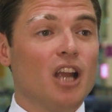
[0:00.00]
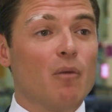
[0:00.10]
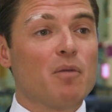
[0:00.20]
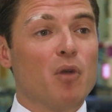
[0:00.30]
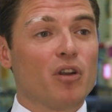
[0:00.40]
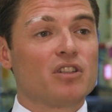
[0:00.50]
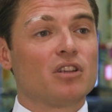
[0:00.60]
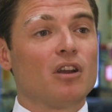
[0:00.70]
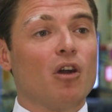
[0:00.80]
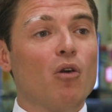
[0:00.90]
and we
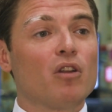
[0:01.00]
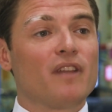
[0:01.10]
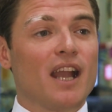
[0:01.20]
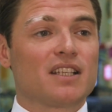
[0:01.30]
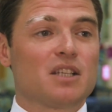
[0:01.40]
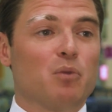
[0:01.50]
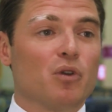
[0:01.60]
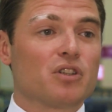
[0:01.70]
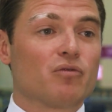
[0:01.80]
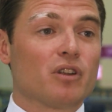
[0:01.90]
monitor all of the access
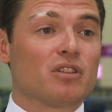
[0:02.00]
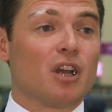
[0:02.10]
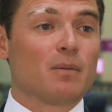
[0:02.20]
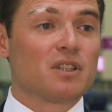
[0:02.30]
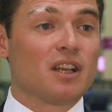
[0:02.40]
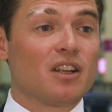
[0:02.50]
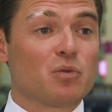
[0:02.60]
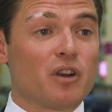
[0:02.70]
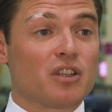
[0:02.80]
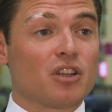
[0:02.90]
points in real time to tell us where it's